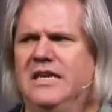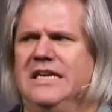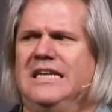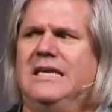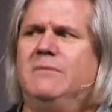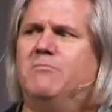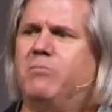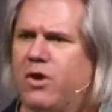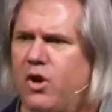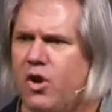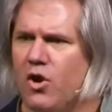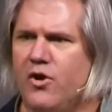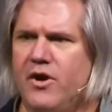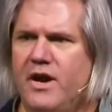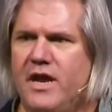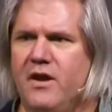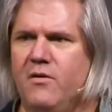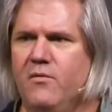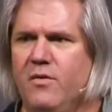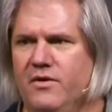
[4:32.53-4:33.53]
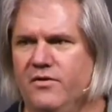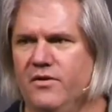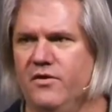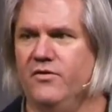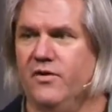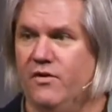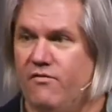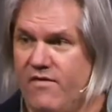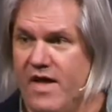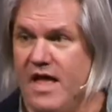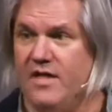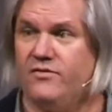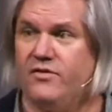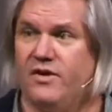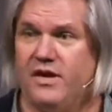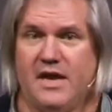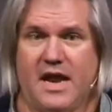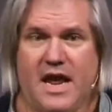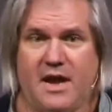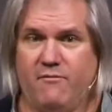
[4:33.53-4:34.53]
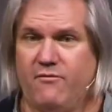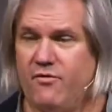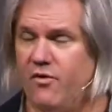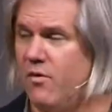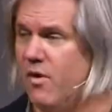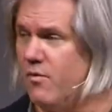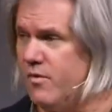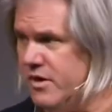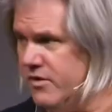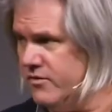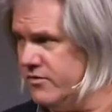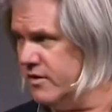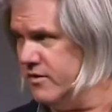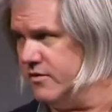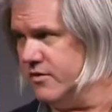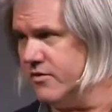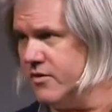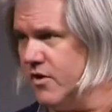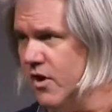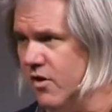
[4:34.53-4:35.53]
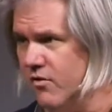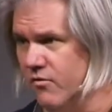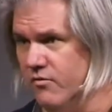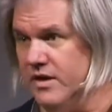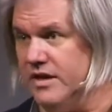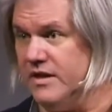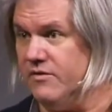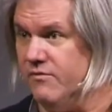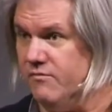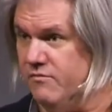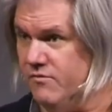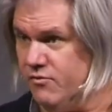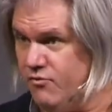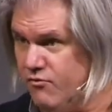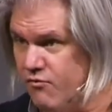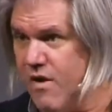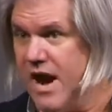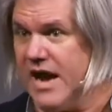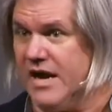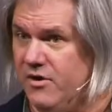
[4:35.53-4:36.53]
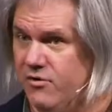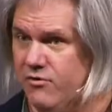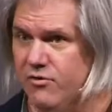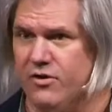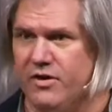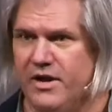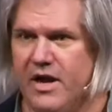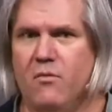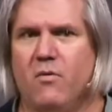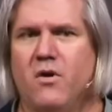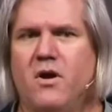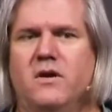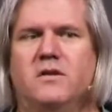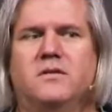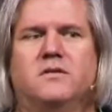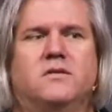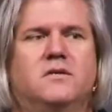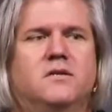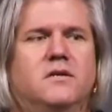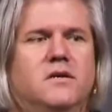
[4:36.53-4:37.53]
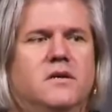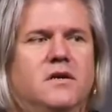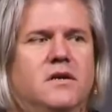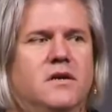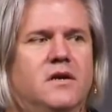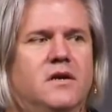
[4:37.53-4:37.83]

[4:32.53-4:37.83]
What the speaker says: deep learning, which is a fancy name for what we used to just call really great neural networks.